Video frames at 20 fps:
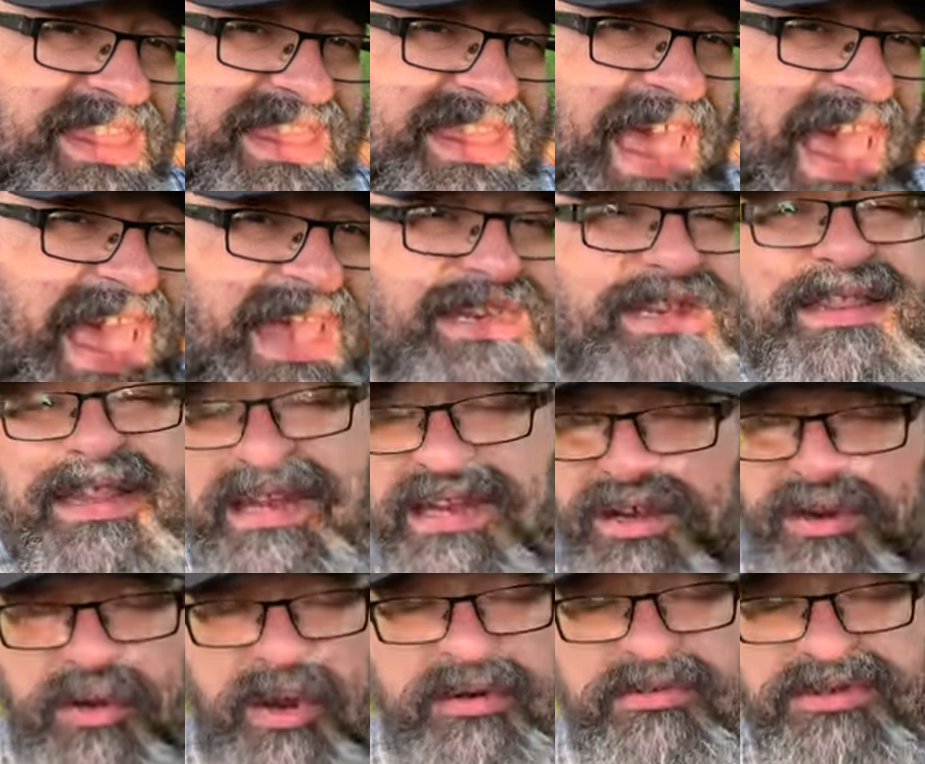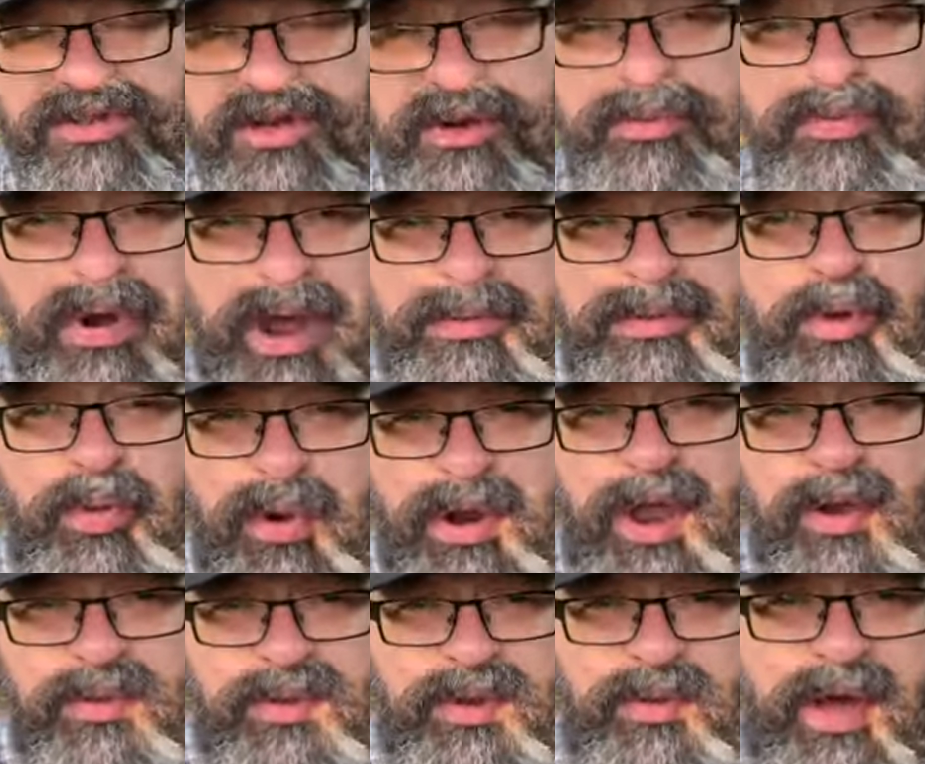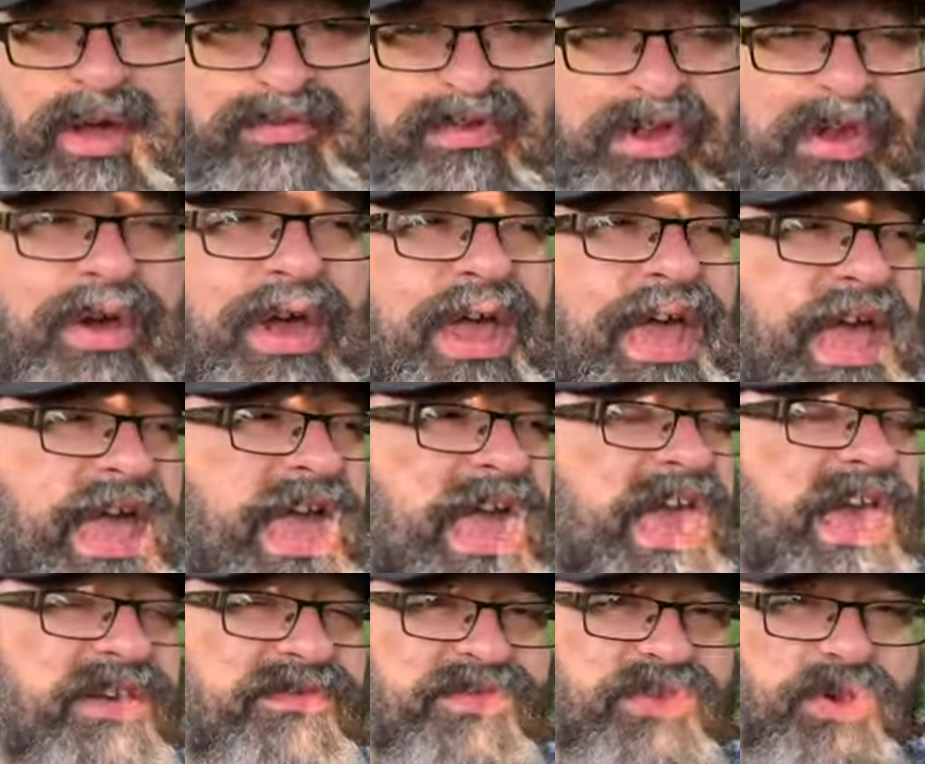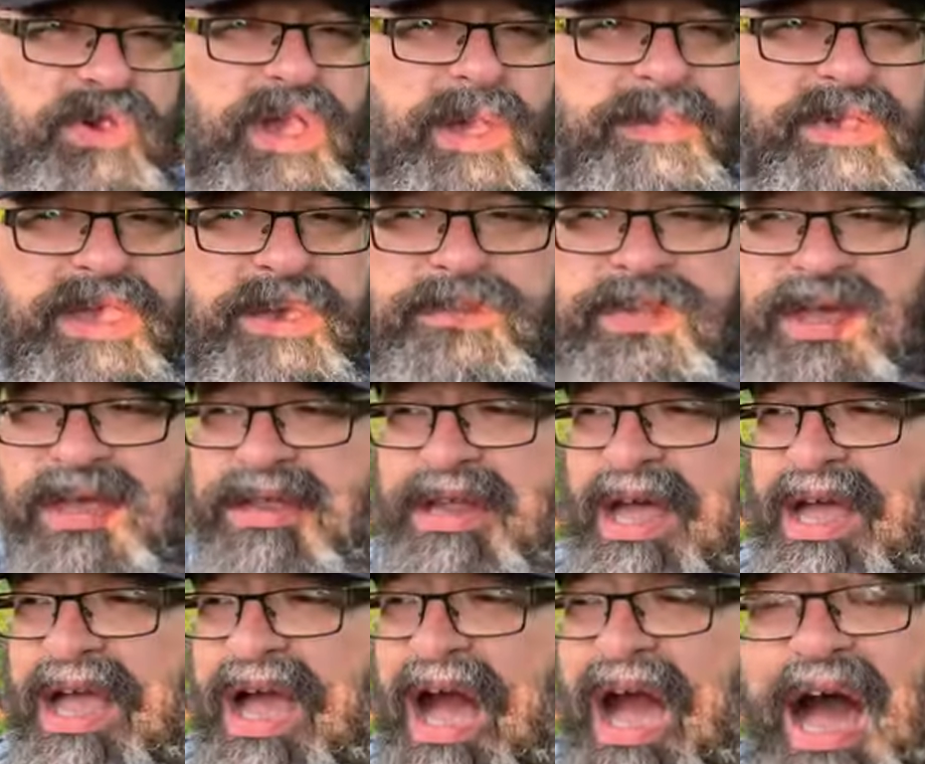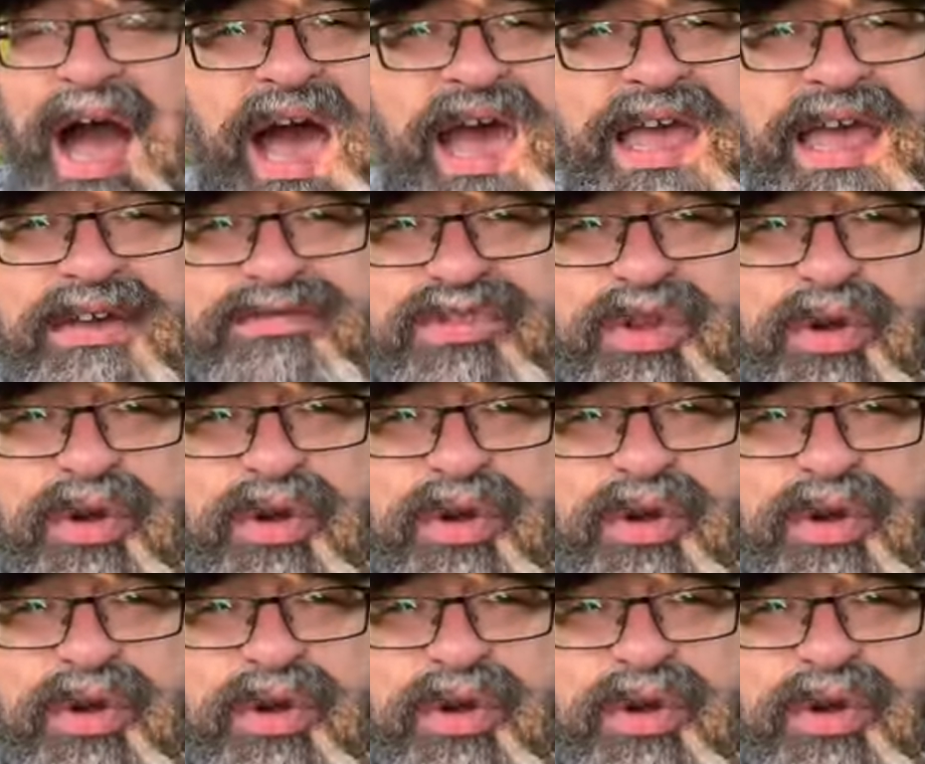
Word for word: that, then Nicaragua is going to probably work out really well for you. If you're coming and being like, I have